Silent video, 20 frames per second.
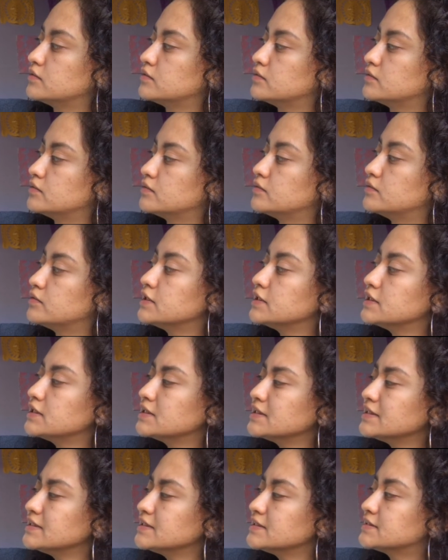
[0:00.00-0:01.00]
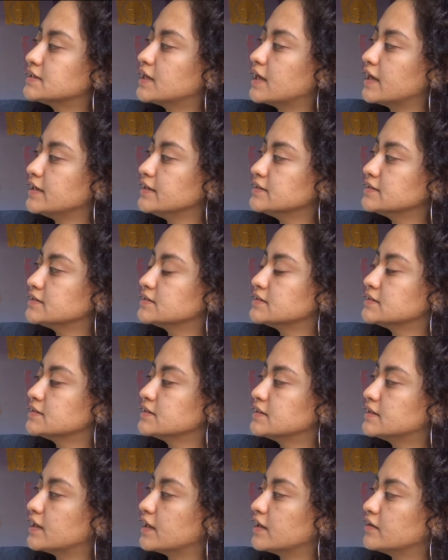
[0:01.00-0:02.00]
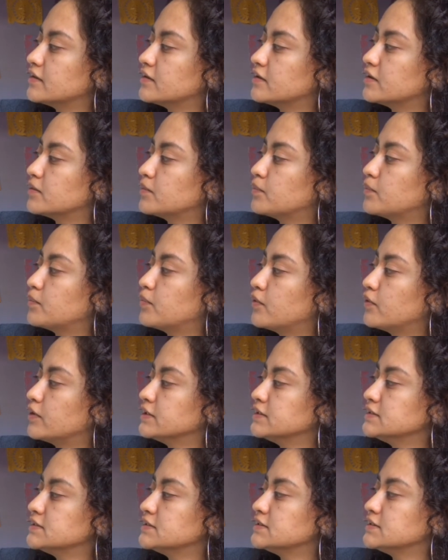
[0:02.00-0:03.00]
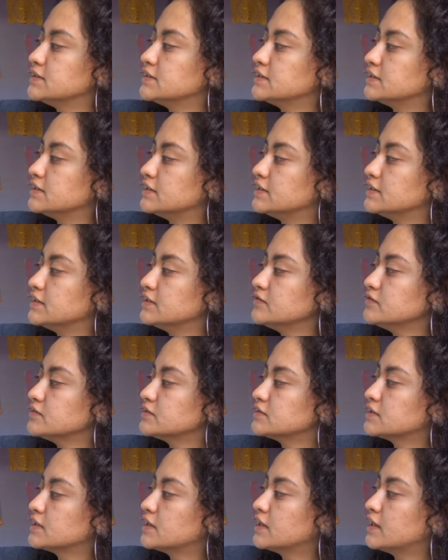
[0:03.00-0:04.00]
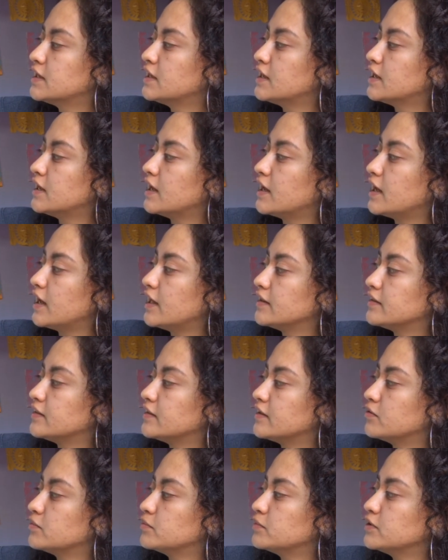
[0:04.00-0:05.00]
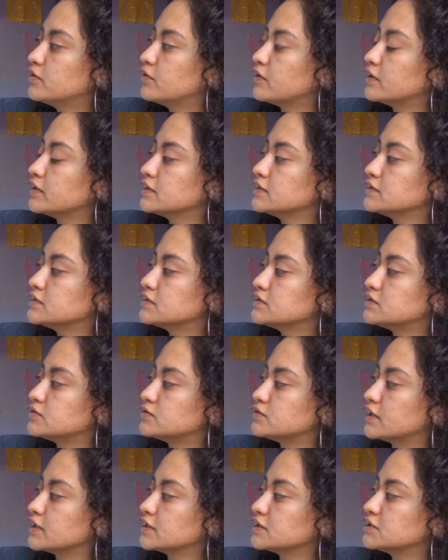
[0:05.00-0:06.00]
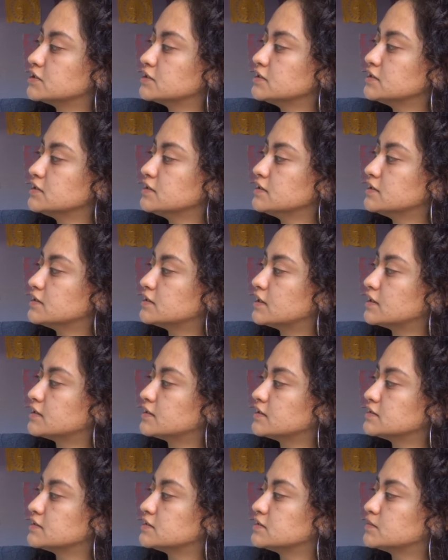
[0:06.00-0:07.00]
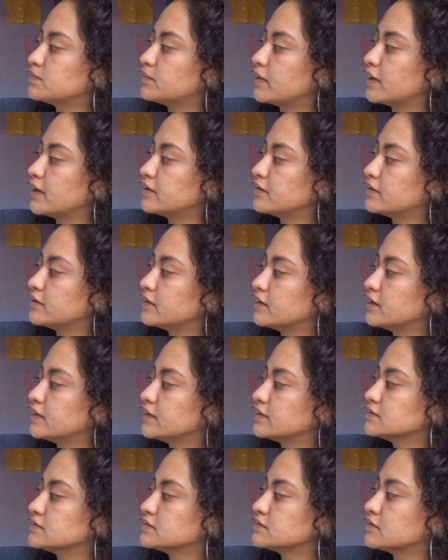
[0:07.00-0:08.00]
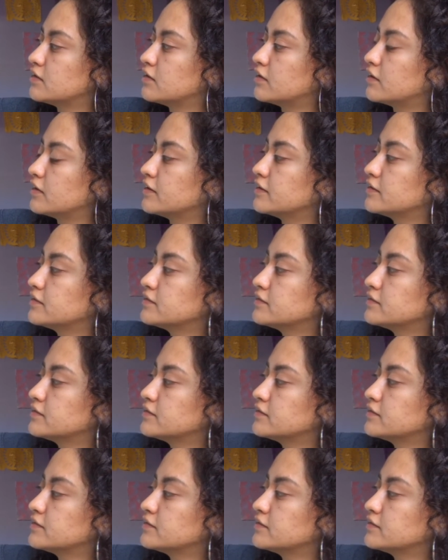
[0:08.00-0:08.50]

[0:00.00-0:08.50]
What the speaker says: really tight together pointy leaves. And they'll be going in the direction that the spider legs are.